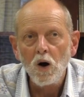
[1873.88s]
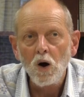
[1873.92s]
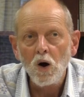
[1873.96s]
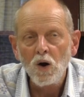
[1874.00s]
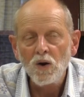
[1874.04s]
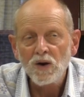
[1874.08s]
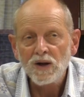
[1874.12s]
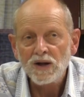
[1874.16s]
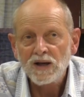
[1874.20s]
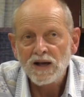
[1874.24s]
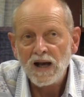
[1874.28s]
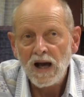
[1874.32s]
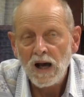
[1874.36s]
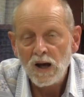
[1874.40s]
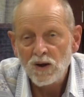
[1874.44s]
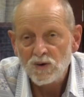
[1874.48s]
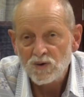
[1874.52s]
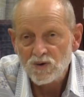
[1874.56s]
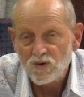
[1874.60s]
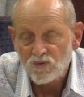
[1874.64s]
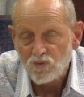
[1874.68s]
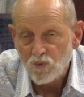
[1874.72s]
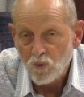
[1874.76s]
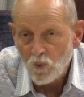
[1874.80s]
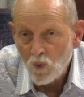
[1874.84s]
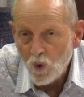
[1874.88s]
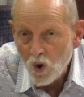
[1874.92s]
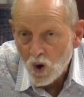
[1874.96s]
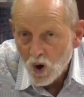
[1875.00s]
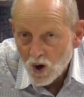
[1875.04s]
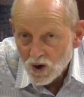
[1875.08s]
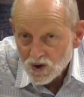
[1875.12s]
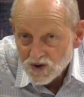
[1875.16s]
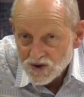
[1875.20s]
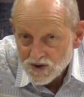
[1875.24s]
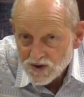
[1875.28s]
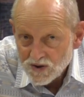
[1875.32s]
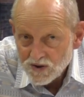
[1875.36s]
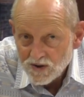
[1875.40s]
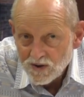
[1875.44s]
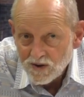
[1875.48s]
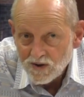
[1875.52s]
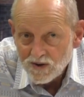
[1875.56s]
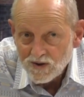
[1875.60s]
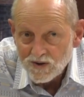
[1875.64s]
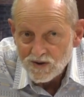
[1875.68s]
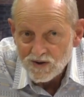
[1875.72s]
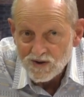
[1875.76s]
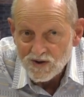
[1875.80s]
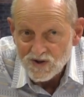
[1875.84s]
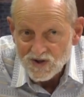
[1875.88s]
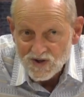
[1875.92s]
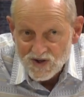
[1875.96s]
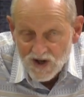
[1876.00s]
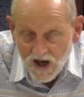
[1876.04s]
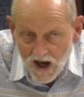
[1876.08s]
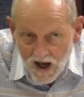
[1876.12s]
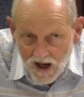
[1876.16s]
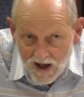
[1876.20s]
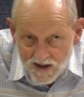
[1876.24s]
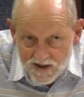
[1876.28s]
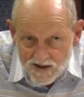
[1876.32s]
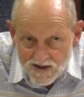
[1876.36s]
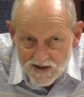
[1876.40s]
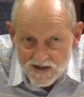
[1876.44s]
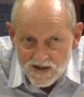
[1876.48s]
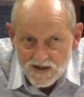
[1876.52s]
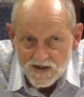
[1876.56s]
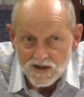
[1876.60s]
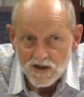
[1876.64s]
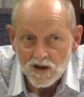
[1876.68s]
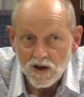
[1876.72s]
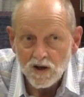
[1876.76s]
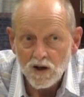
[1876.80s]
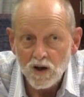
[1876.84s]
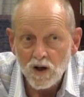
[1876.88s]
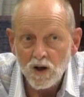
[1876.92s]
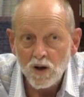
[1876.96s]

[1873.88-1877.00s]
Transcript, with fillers: on account of what does